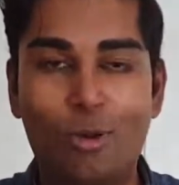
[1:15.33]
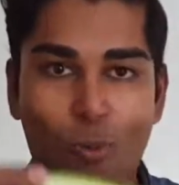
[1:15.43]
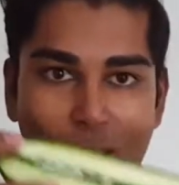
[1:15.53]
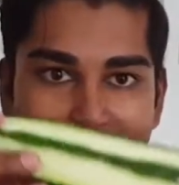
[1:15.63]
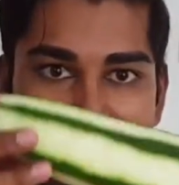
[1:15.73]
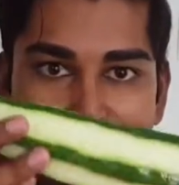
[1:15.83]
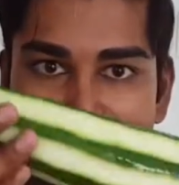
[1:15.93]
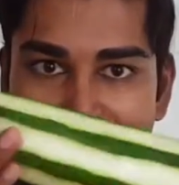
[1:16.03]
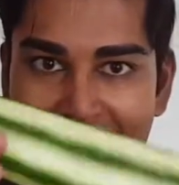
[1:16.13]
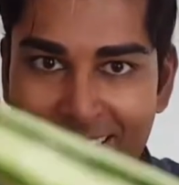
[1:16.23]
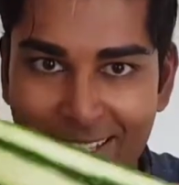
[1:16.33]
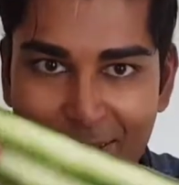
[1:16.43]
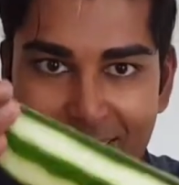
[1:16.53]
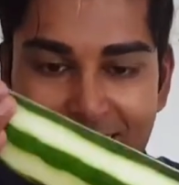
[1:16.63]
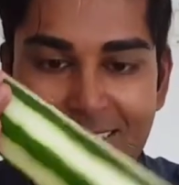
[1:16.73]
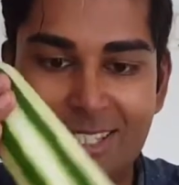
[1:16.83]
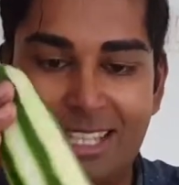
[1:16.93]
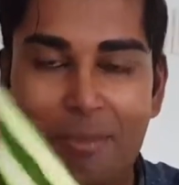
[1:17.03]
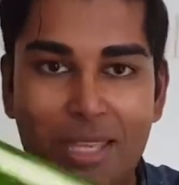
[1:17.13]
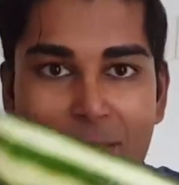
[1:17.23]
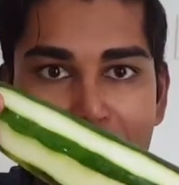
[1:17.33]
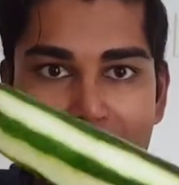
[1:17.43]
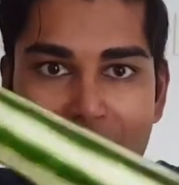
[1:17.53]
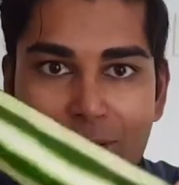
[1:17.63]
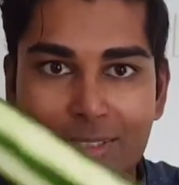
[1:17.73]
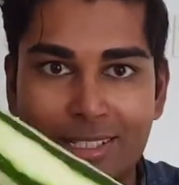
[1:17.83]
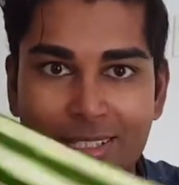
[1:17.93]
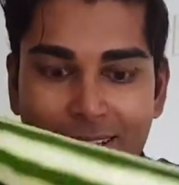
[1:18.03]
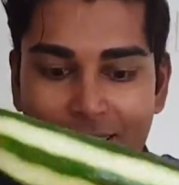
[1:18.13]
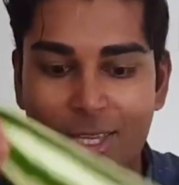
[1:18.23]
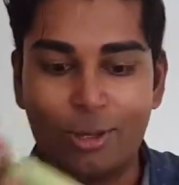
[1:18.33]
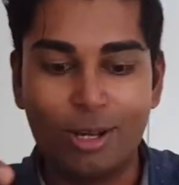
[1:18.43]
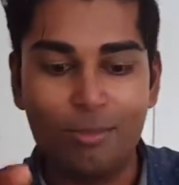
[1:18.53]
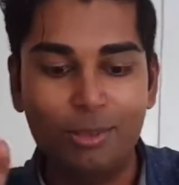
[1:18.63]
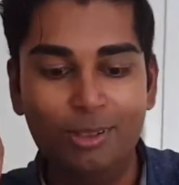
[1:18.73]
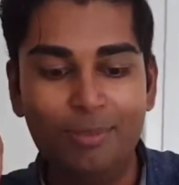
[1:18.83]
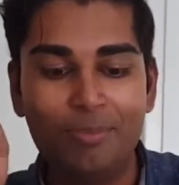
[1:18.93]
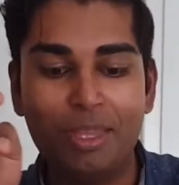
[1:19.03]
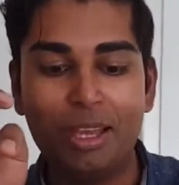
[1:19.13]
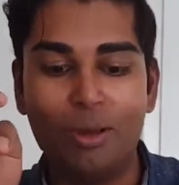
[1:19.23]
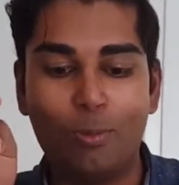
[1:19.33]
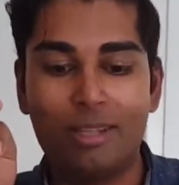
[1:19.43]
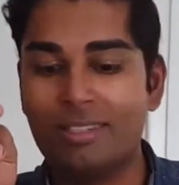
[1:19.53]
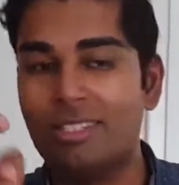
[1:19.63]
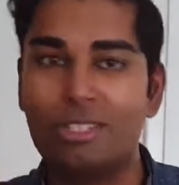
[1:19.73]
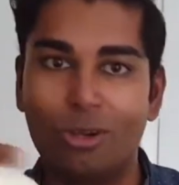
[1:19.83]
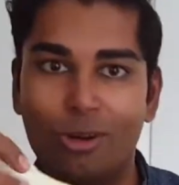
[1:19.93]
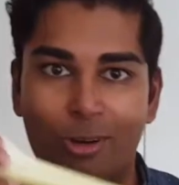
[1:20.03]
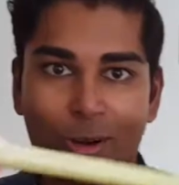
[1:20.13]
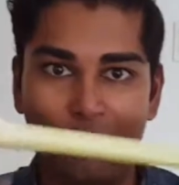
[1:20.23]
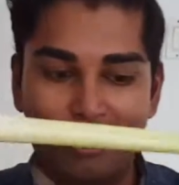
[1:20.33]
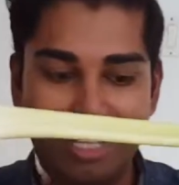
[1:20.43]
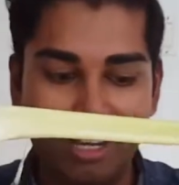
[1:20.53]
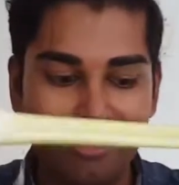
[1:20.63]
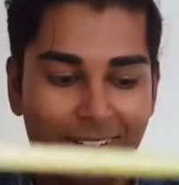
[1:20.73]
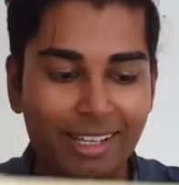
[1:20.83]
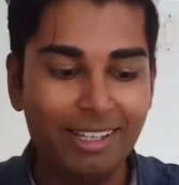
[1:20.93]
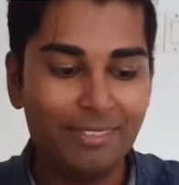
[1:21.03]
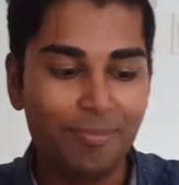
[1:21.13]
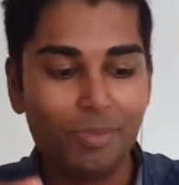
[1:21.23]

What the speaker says: 1 already semi-peeled cucumber, 1 stalk of celery,